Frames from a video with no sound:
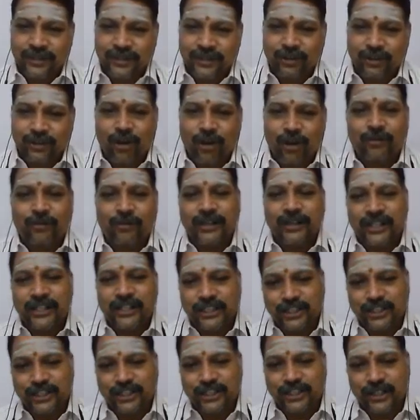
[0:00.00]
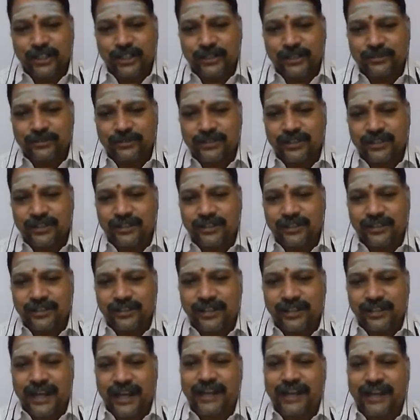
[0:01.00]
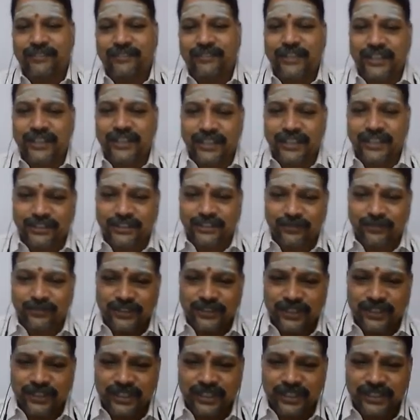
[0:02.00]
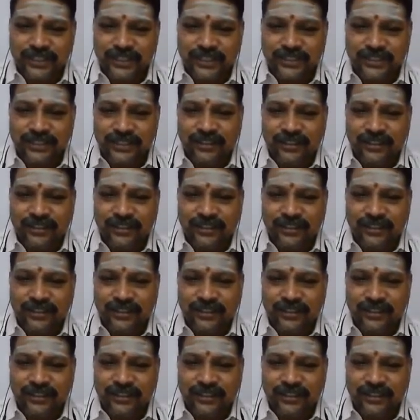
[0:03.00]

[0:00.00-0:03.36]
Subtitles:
government initiatives, lack of irrigation facilities,